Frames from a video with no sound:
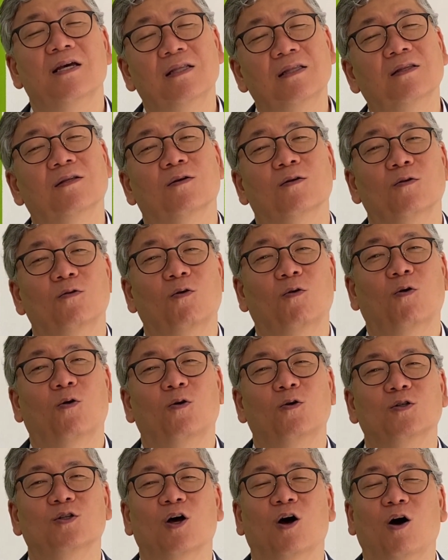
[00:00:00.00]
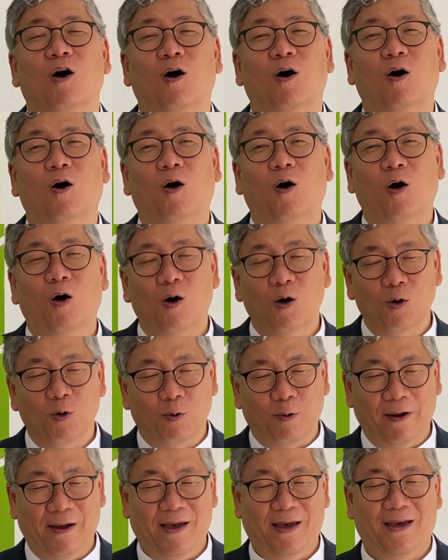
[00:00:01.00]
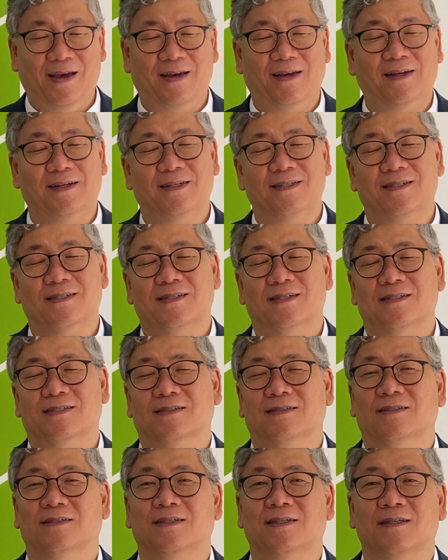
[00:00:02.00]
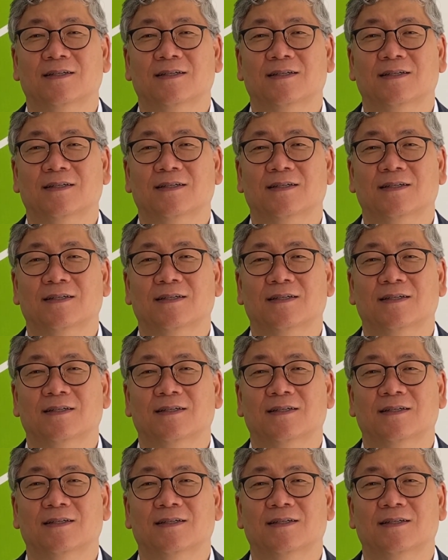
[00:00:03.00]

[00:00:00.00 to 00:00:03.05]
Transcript: in the Lord always.